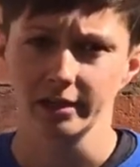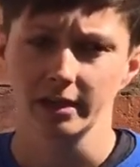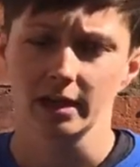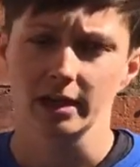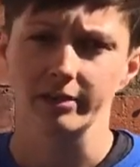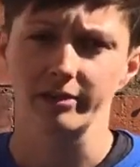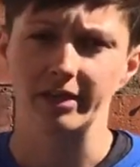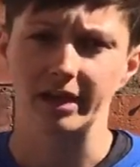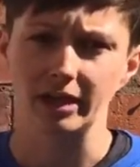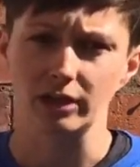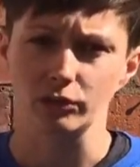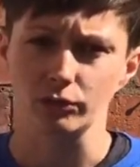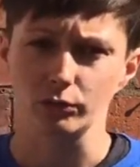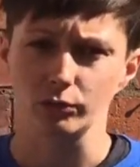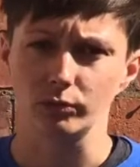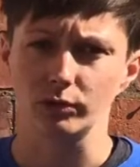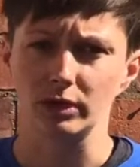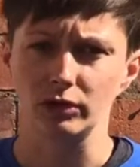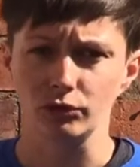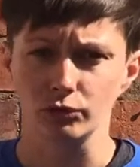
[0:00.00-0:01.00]
that you
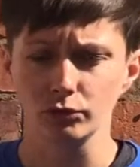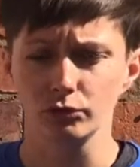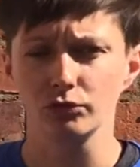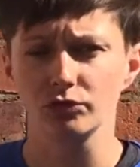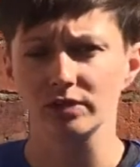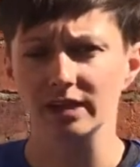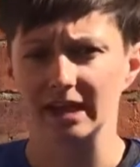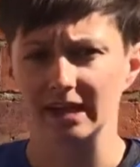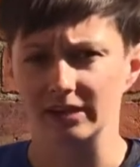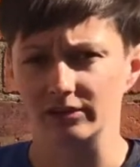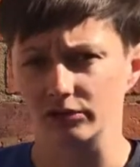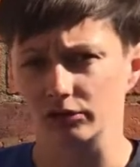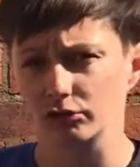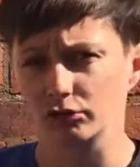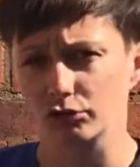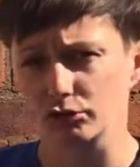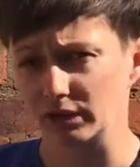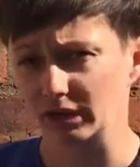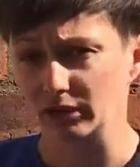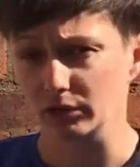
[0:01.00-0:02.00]
use that as a
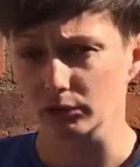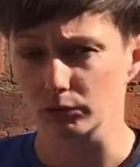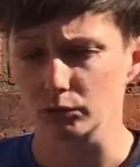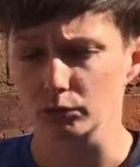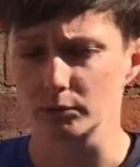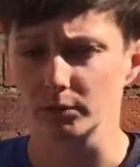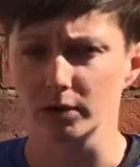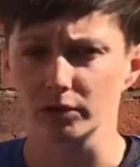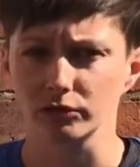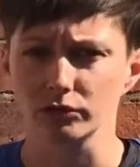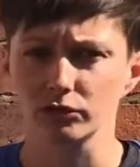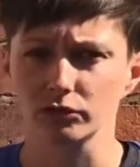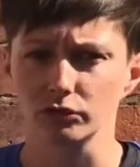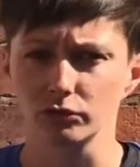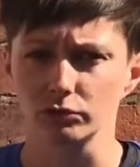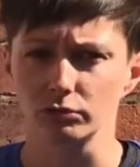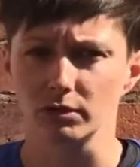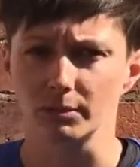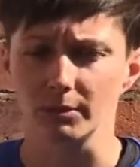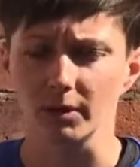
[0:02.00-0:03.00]
trigger almost to
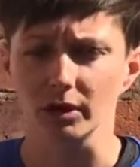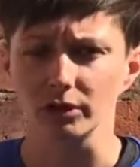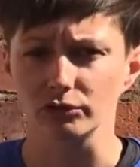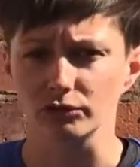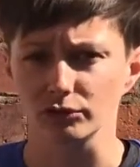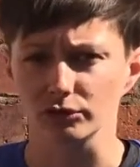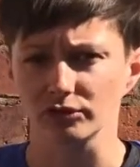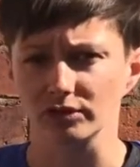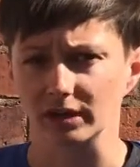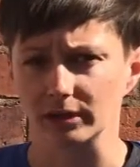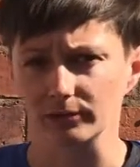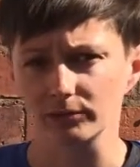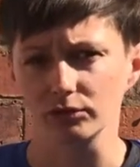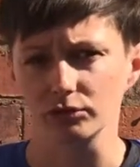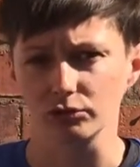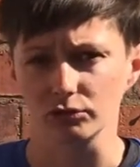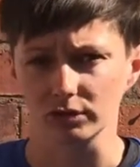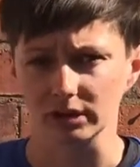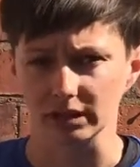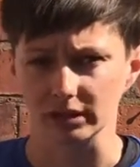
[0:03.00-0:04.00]
remind yourself to drink.